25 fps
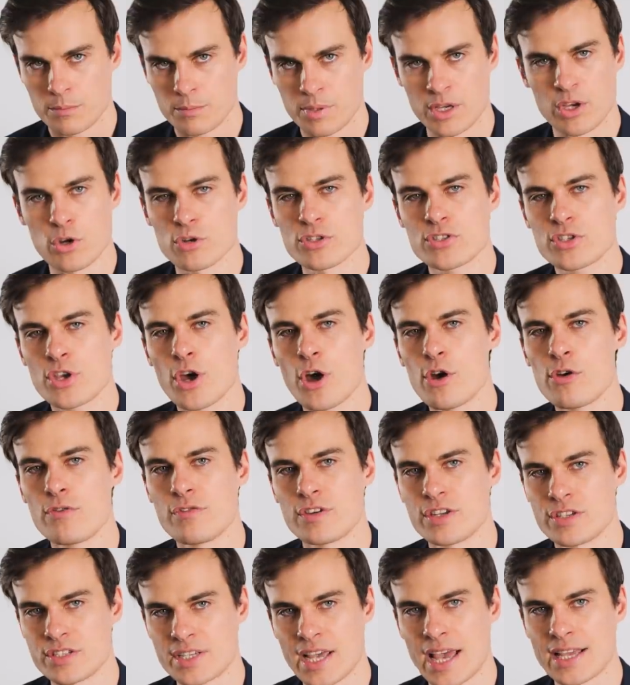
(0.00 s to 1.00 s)
Because
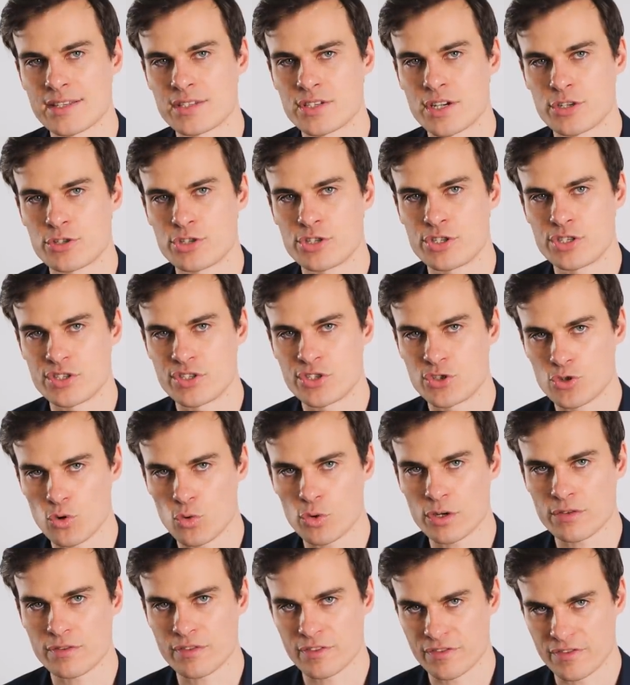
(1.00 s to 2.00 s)
COVID has had such a
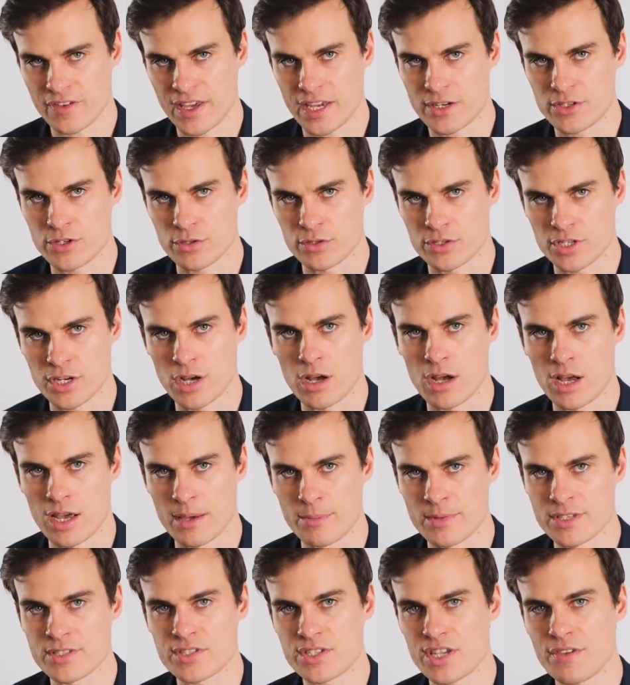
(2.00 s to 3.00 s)
distortive effect on
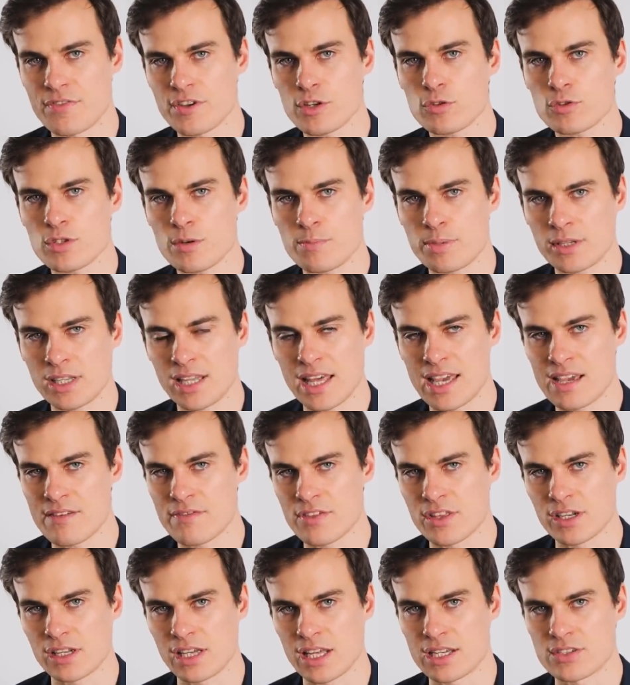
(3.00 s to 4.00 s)
time, it's difficult to
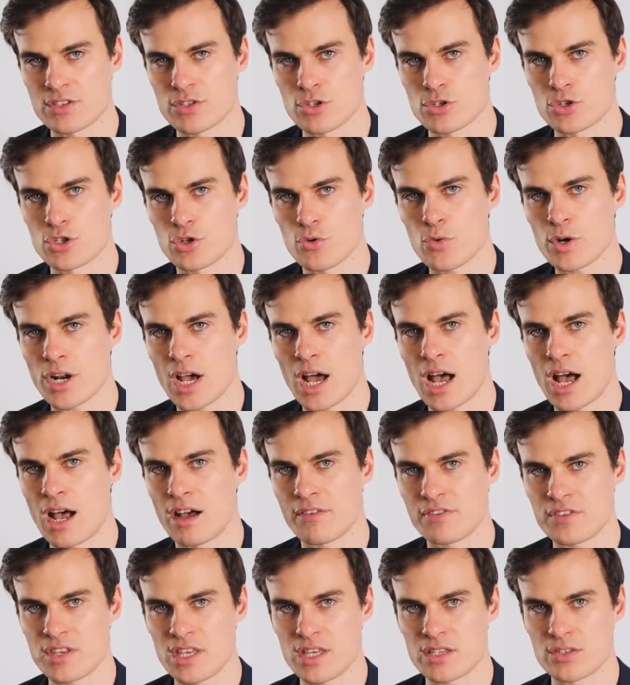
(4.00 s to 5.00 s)
believe that less than
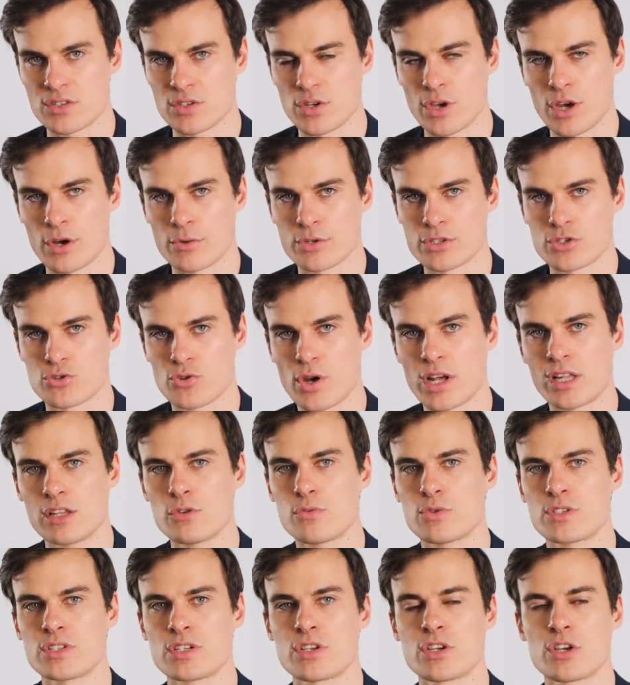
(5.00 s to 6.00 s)
2.5 years ago,
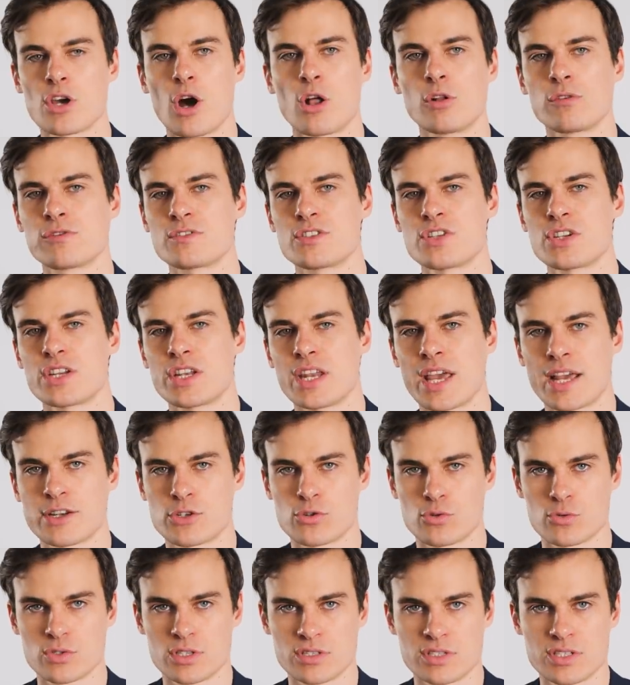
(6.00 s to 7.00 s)
Australia was engulfed in a
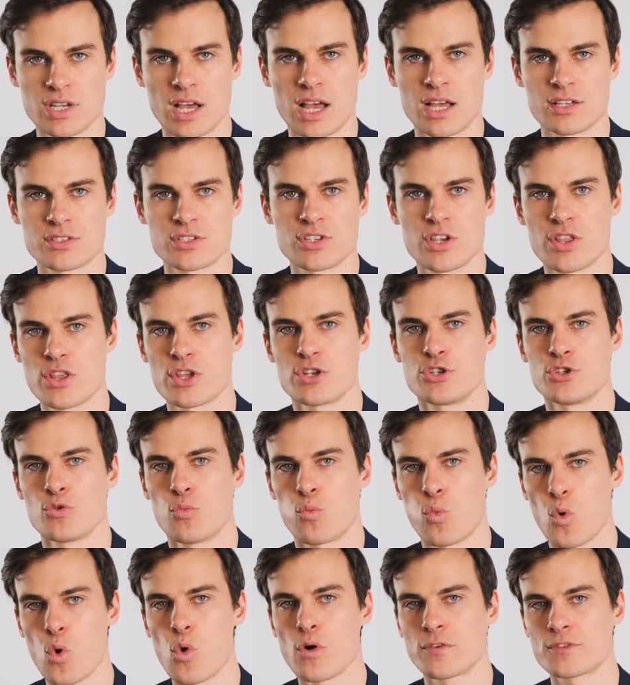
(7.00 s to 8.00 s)
natural disaster that
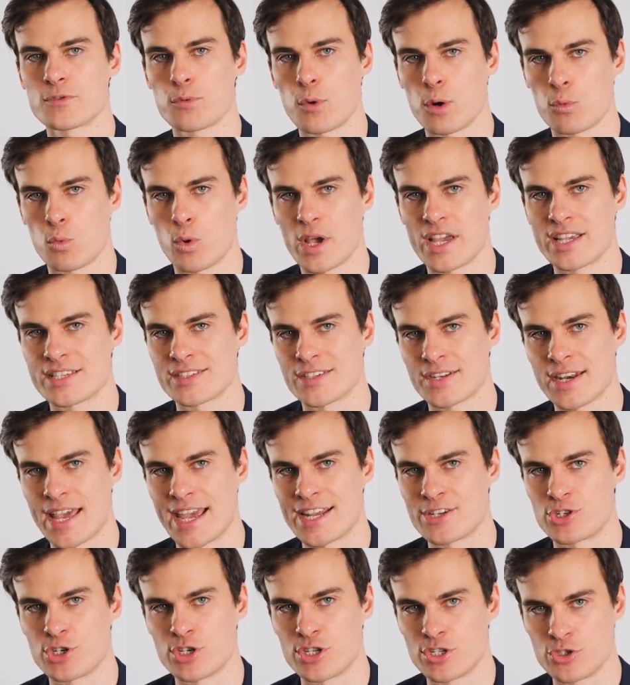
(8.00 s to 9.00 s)
dwarfed what we as a
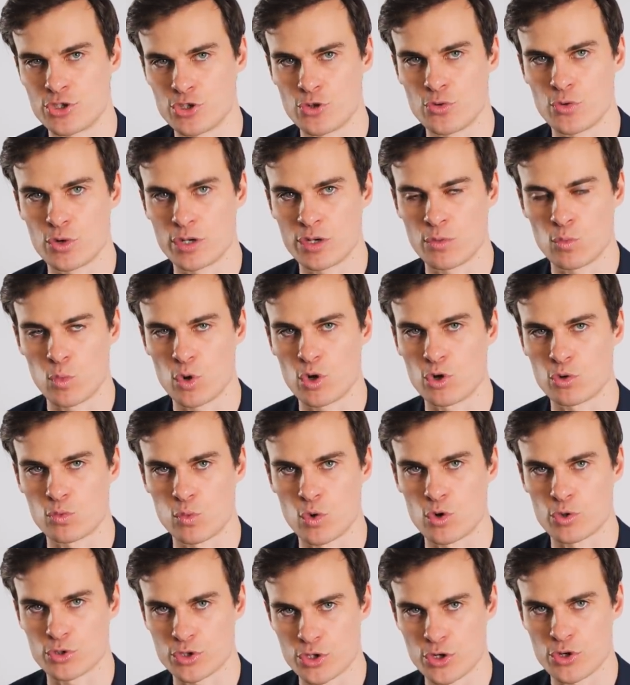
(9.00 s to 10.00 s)
nation endured in World
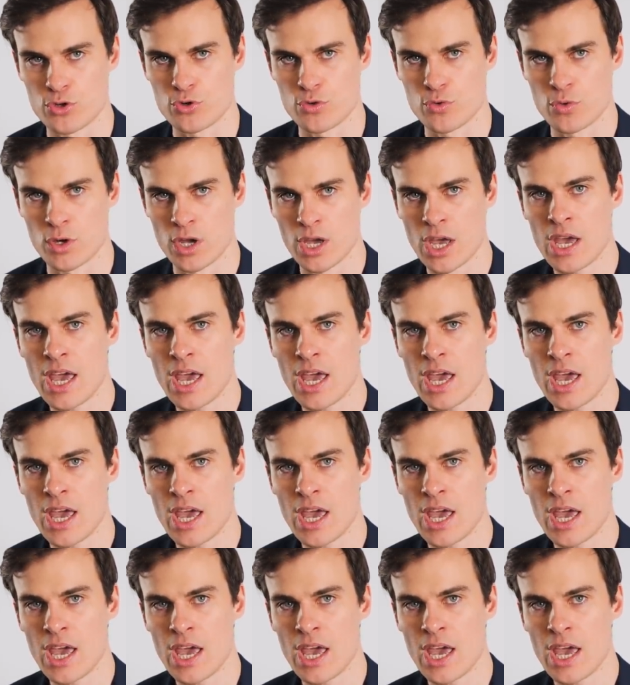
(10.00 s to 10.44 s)
War II.